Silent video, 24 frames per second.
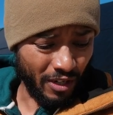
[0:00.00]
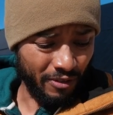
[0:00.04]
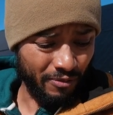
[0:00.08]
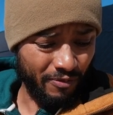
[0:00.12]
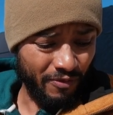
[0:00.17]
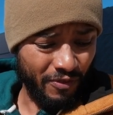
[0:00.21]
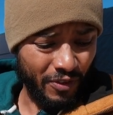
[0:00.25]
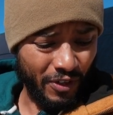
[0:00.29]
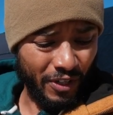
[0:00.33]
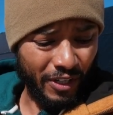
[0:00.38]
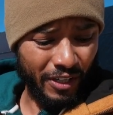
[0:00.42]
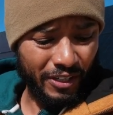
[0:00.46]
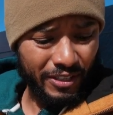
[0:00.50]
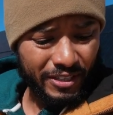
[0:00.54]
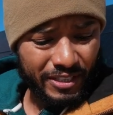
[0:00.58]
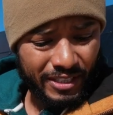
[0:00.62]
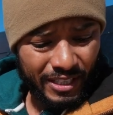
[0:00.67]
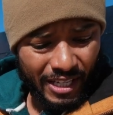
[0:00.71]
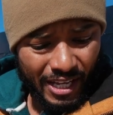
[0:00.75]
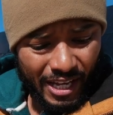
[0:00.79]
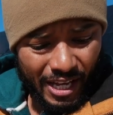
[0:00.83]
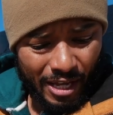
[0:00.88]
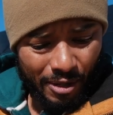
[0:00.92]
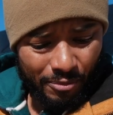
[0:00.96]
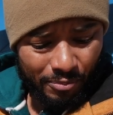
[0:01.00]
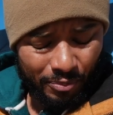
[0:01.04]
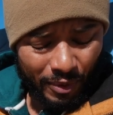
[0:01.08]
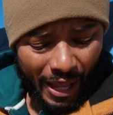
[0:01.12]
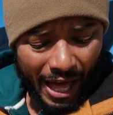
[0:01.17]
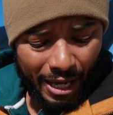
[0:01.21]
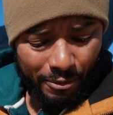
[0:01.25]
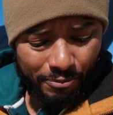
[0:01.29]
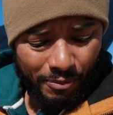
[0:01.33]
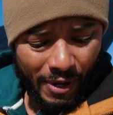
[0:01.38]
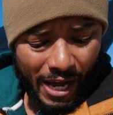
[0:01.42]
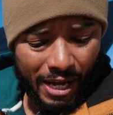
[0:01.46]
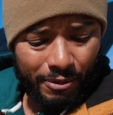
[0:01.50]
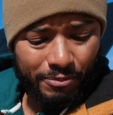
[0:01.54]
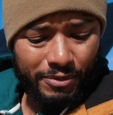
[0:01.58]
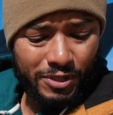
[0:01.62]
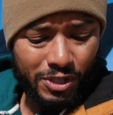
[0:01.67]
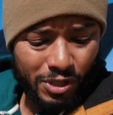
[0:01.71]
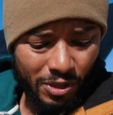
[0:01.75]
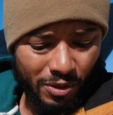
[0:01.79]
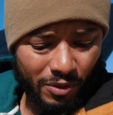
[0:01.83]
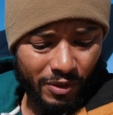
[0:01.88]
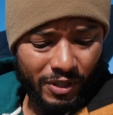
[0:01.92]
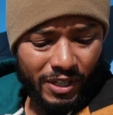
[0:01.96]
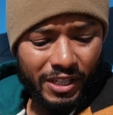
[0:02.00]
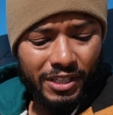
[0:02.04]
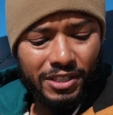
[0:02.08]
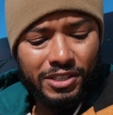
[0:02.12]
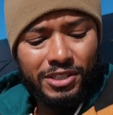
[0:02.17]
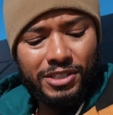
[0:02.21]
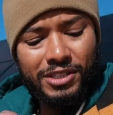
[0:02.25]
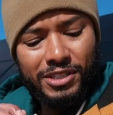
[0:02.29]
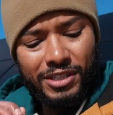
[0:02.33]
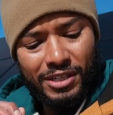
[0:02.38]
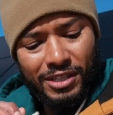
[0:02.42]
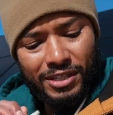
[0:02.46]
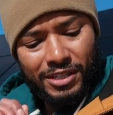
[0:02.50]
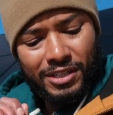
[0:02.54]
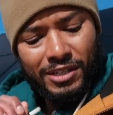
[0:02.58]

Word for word: foot black pipe 2-inch